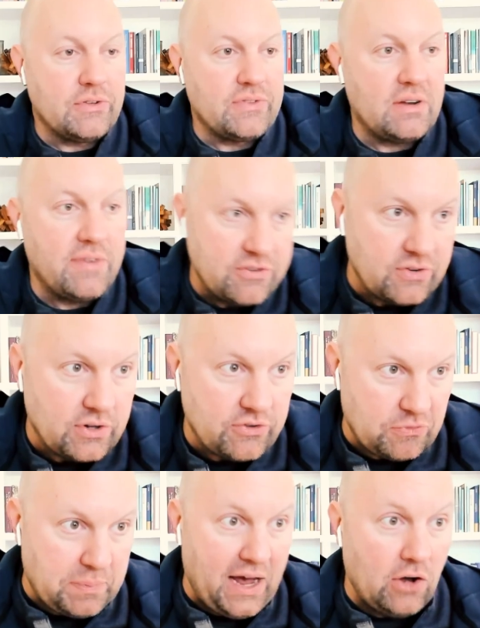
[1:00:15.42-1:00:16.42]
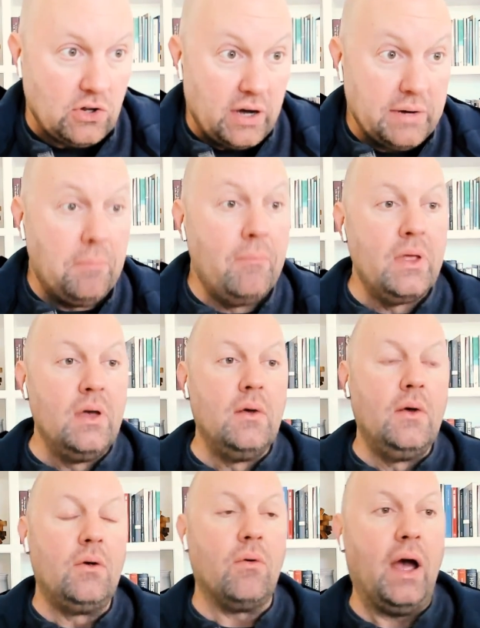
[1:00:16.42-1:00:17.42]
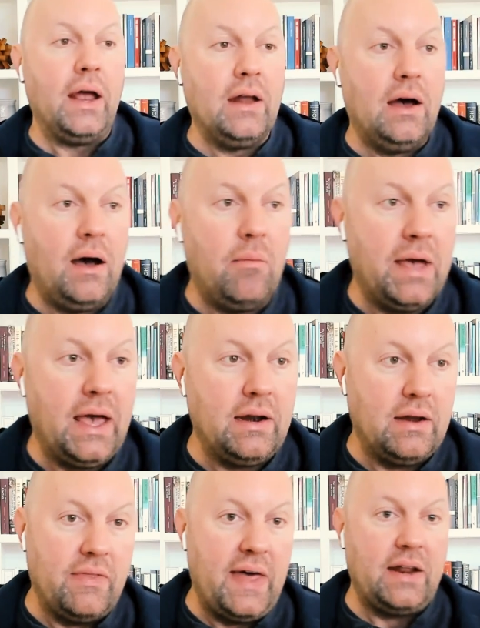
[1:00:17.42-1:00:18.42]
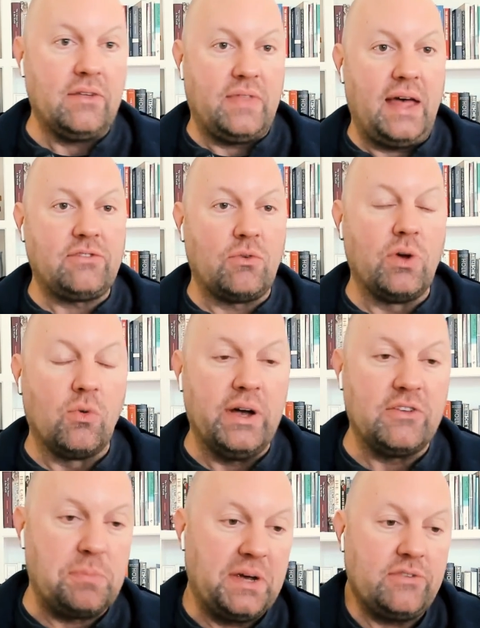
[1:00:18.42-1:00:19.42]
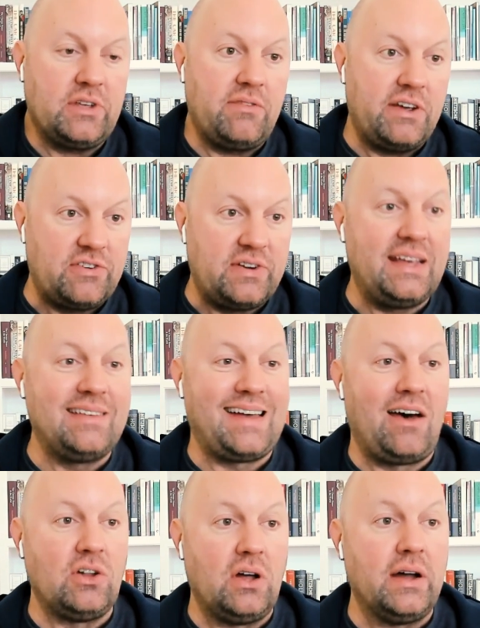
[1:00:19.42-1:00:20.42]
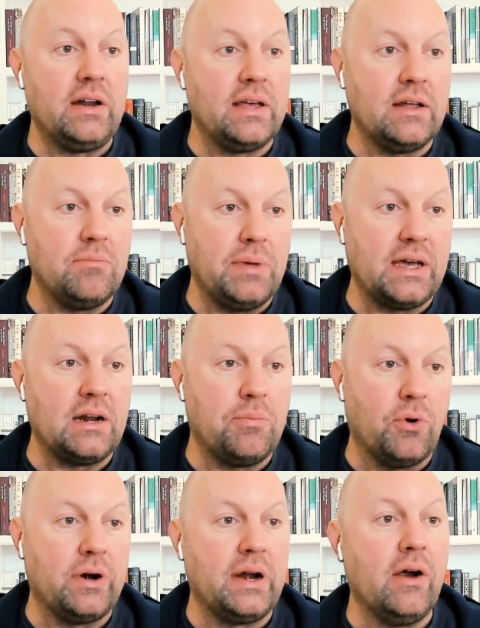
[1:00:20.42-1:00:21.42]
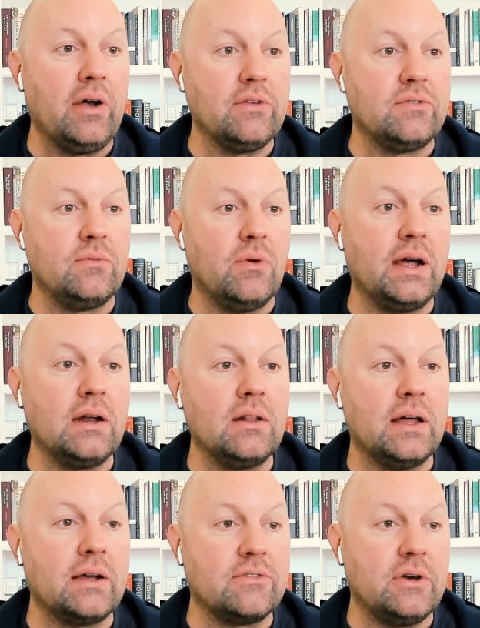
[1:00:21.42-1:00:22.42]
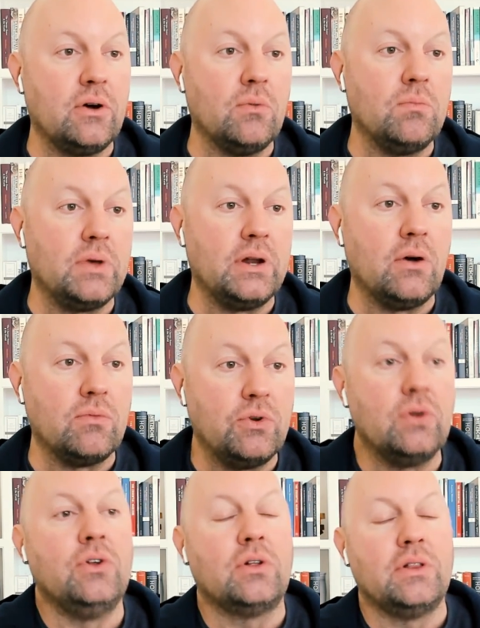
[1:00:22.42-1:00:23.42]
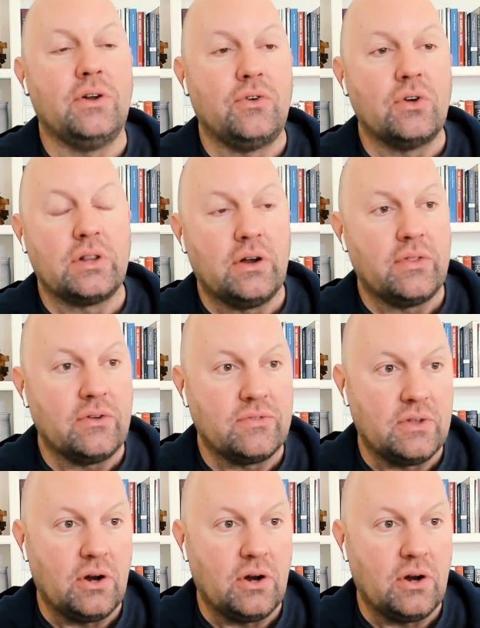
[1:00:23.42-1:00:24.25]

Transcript: Innovation could just be outlawed. Yeah. Right. And that's a real risk because innovation is outlawed in big and important areas, right? Like, so, nuclear, there's,